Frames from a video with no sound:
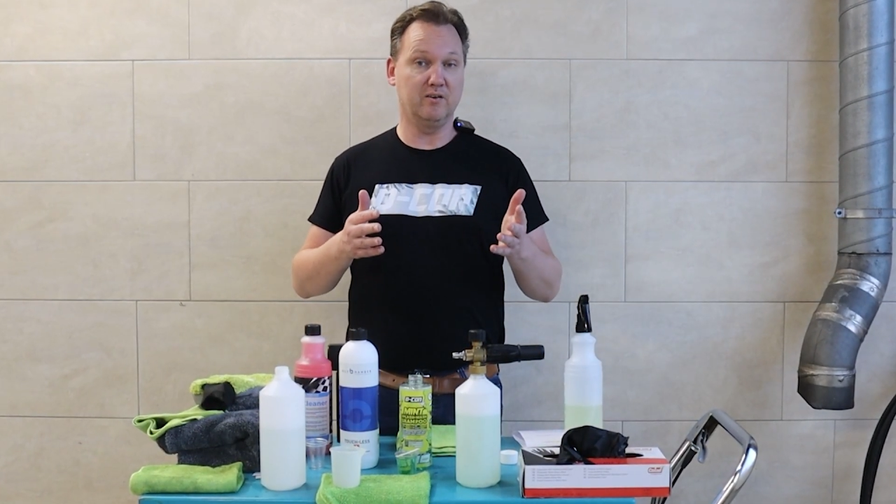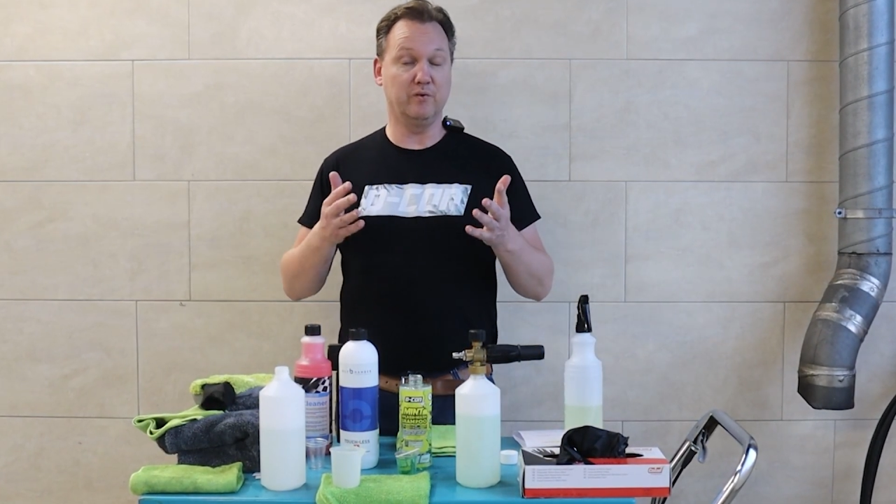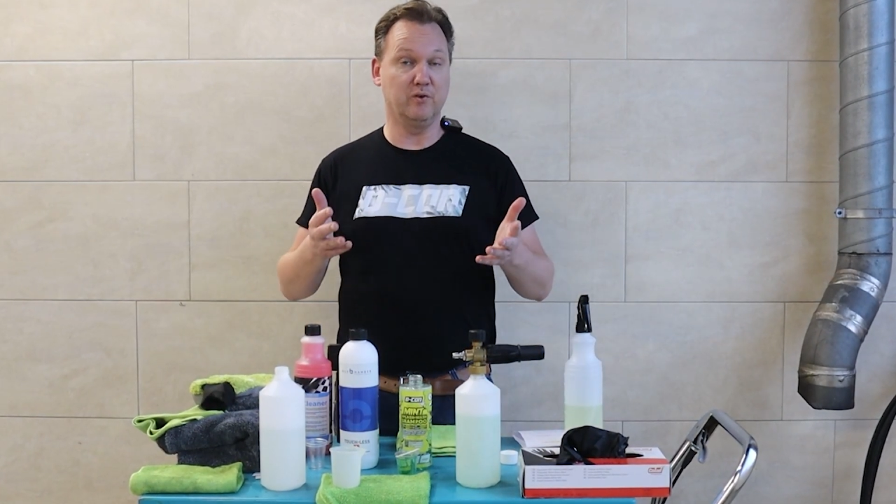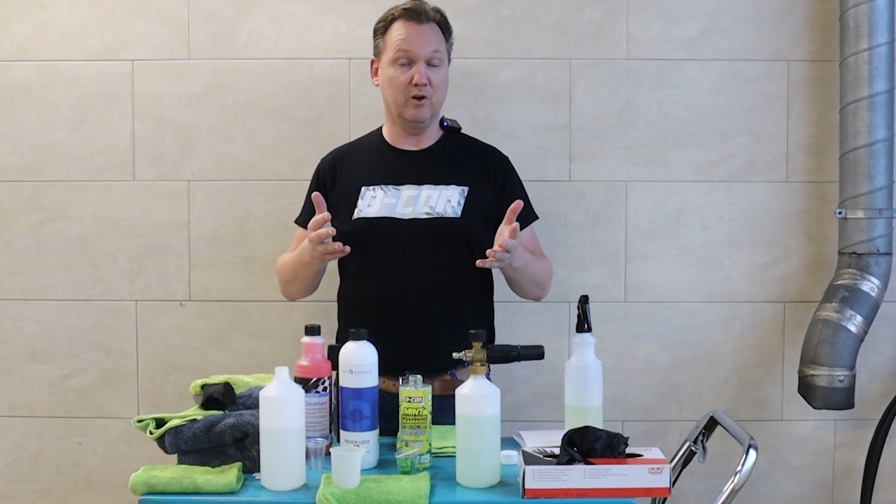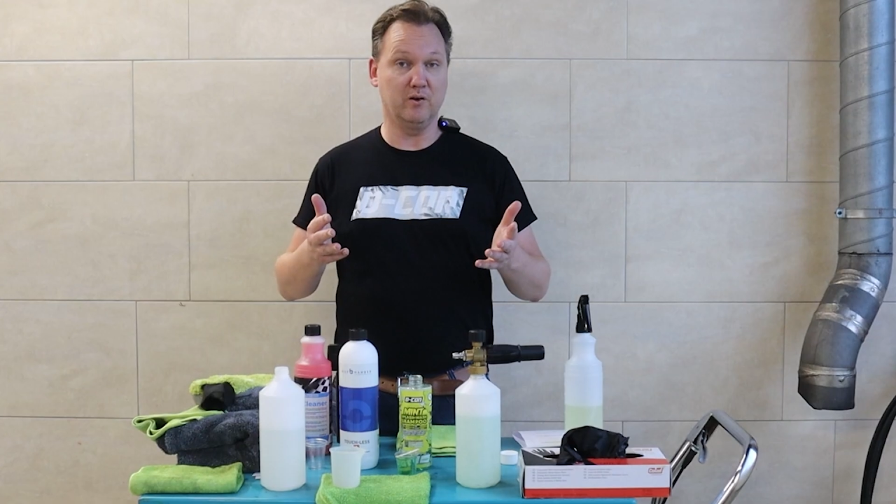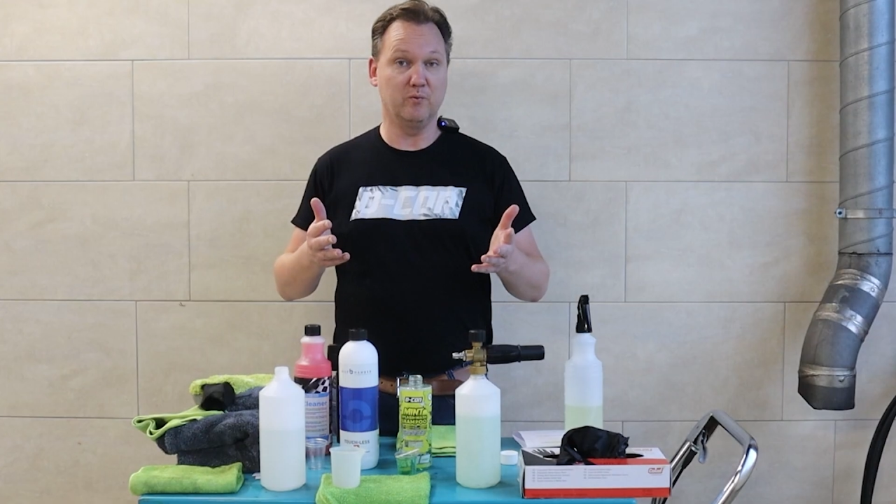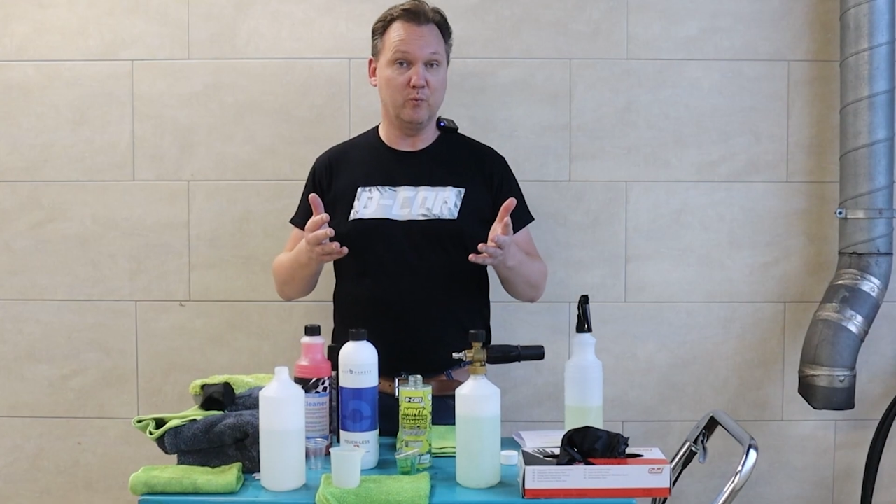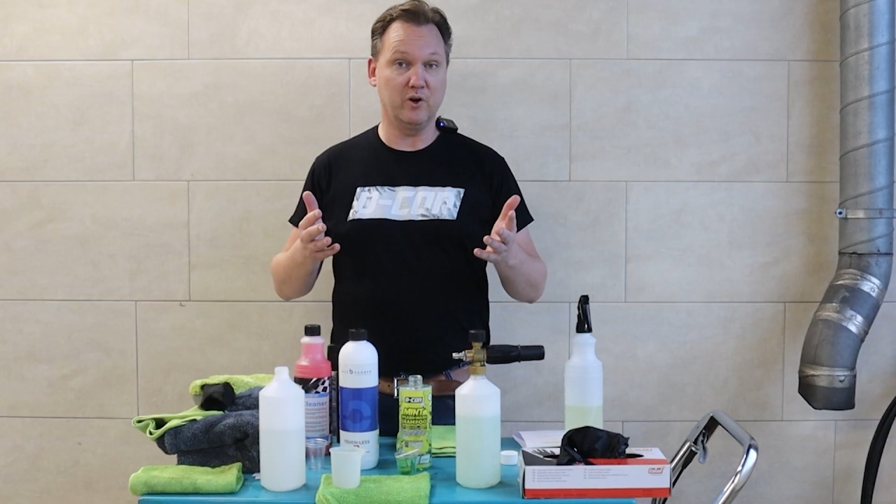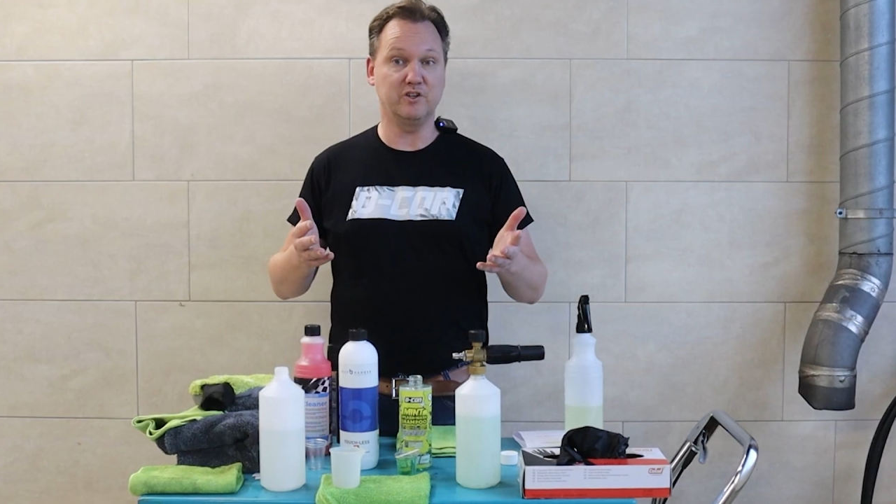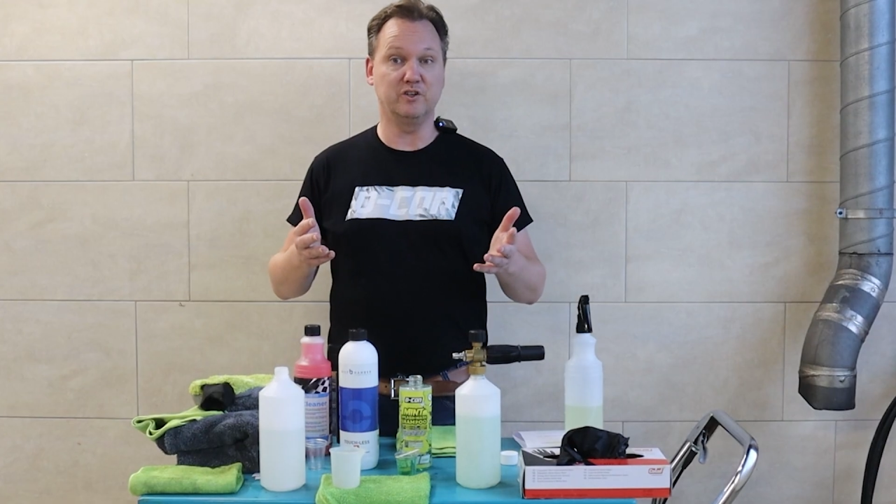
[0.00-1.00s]
with your
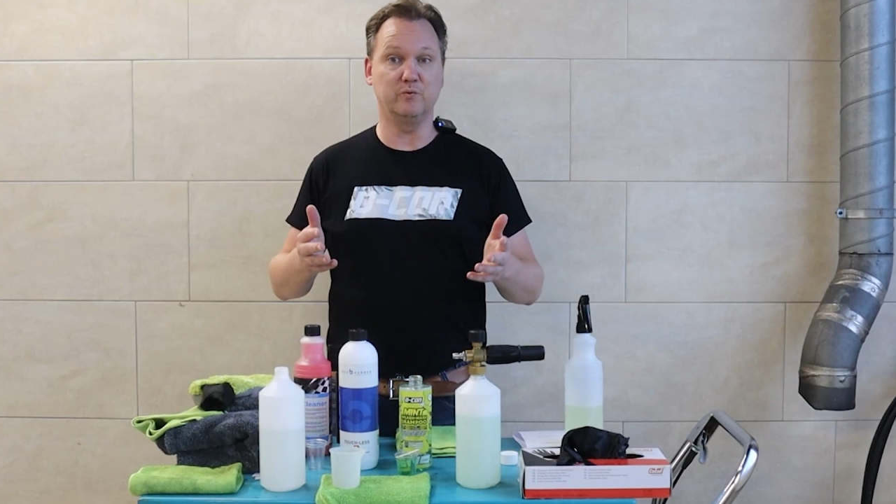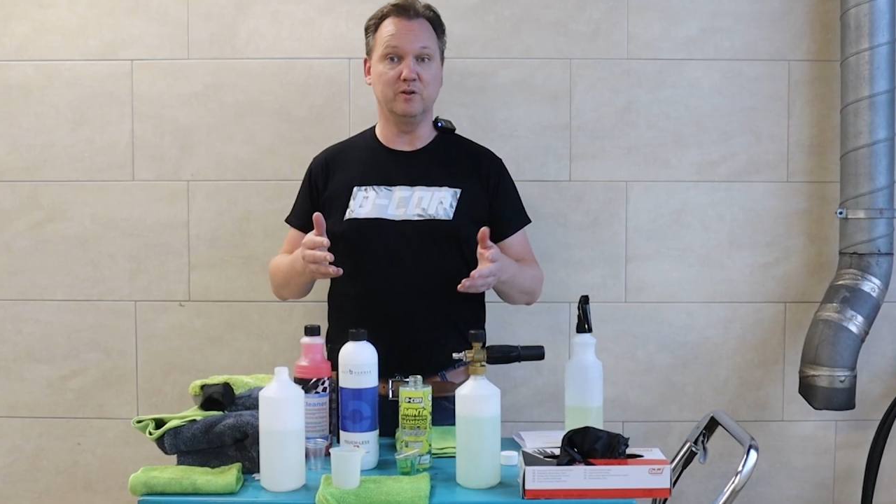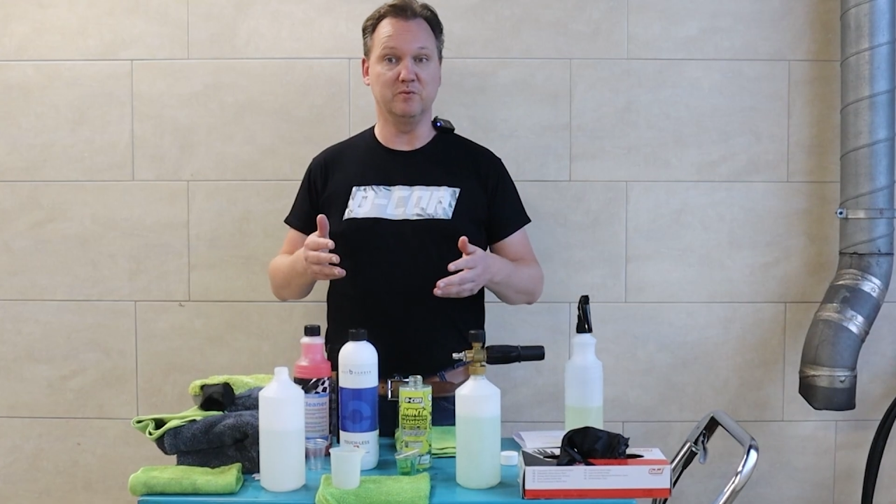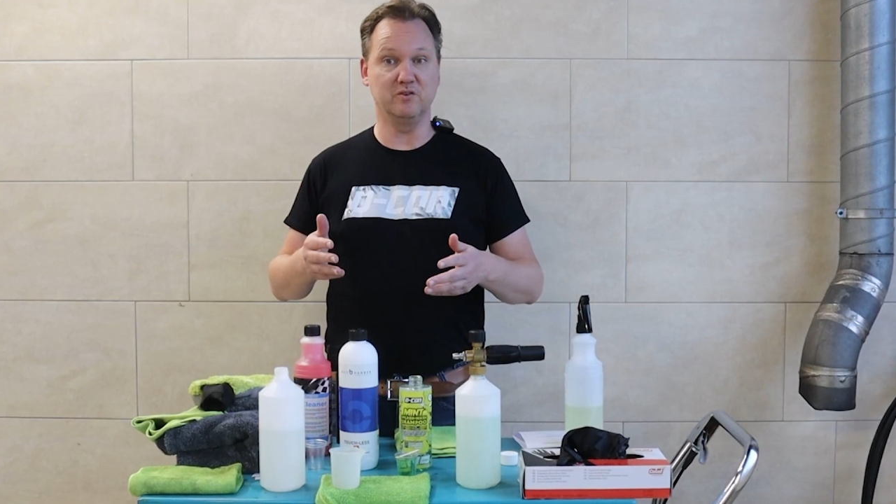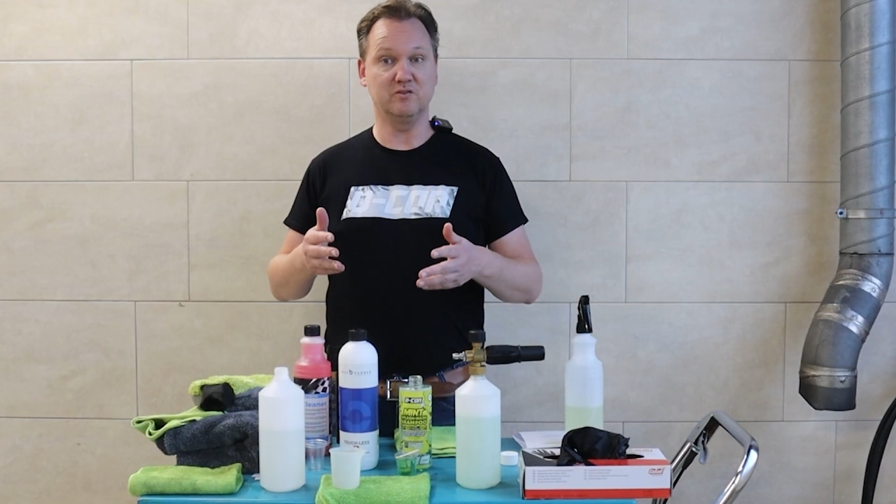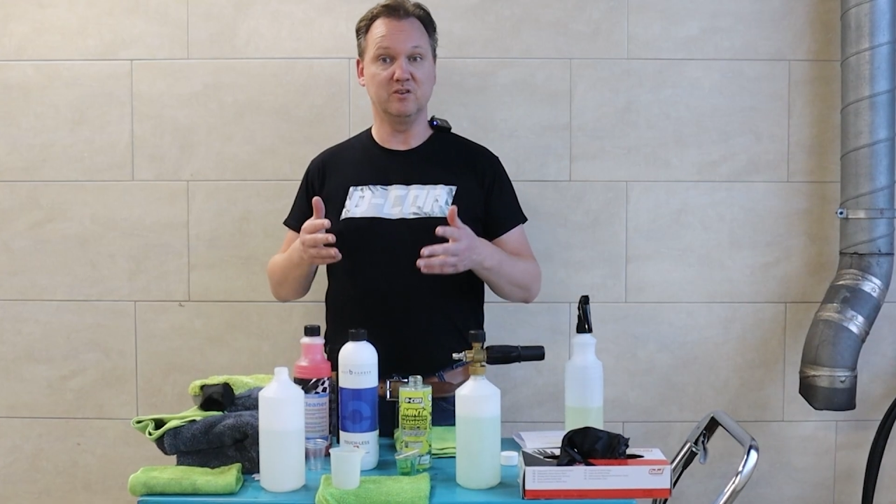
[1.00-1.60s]
washing treatments